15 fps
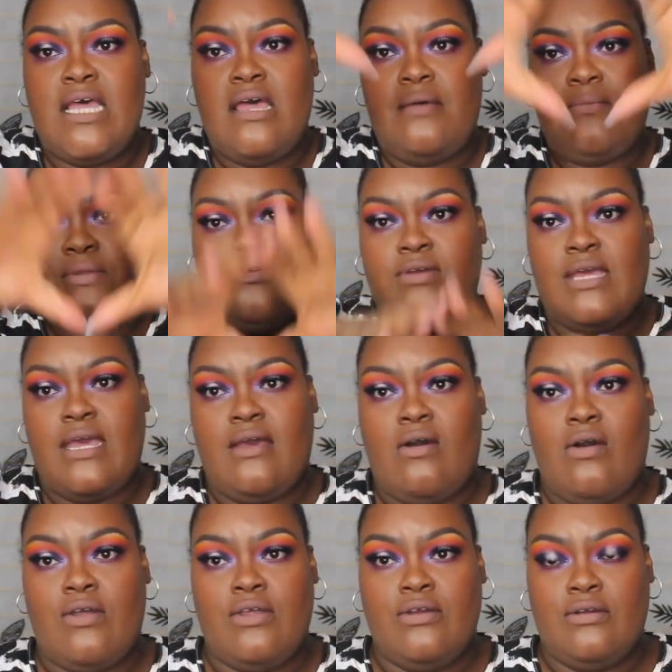up and you get
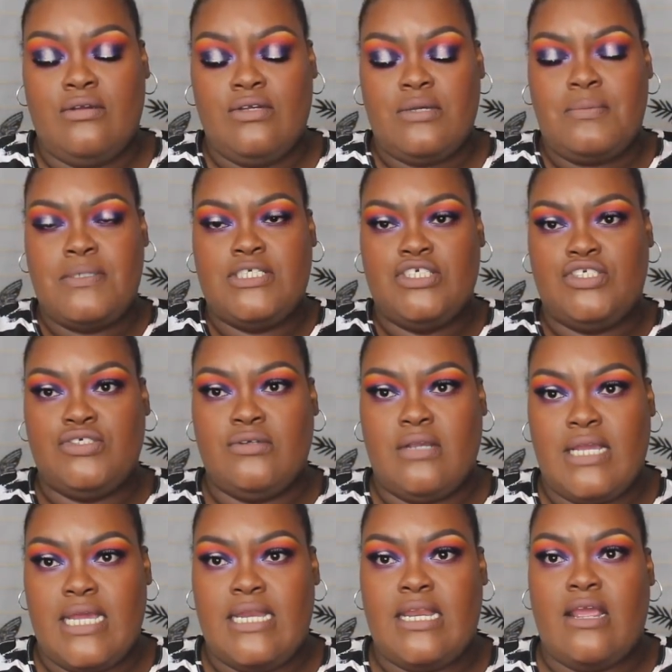all your you can put your
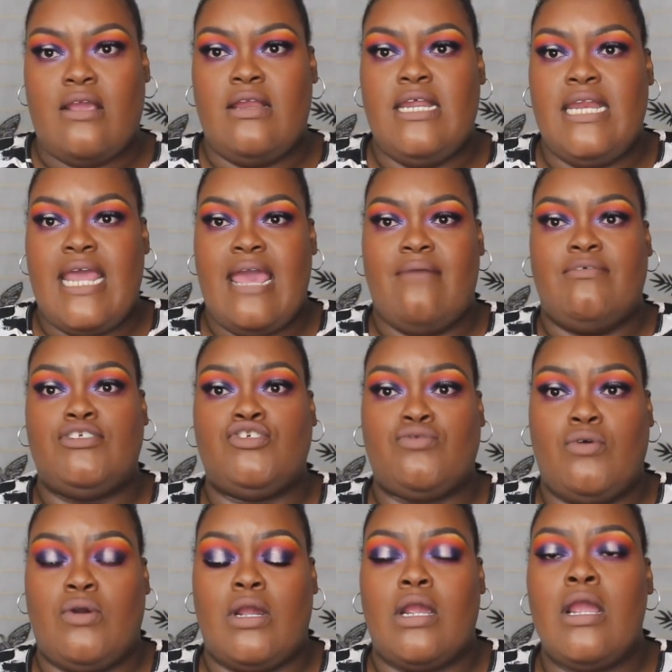jewelry in there and then they have a
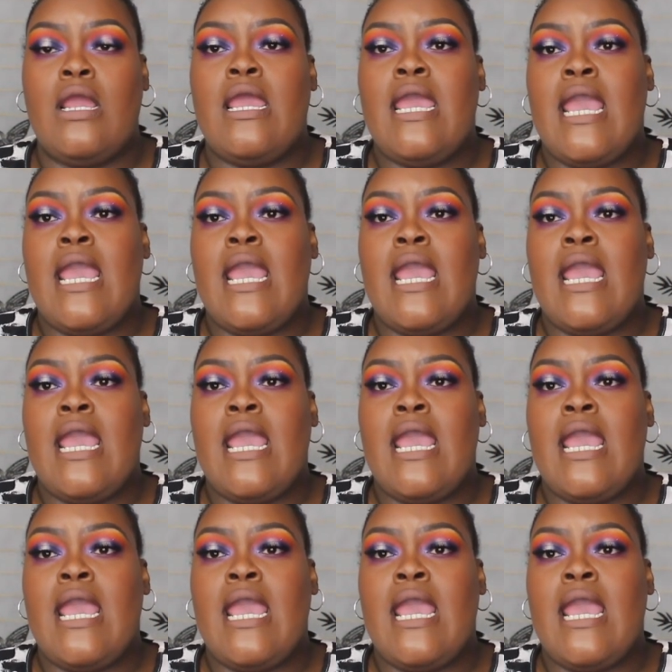drawer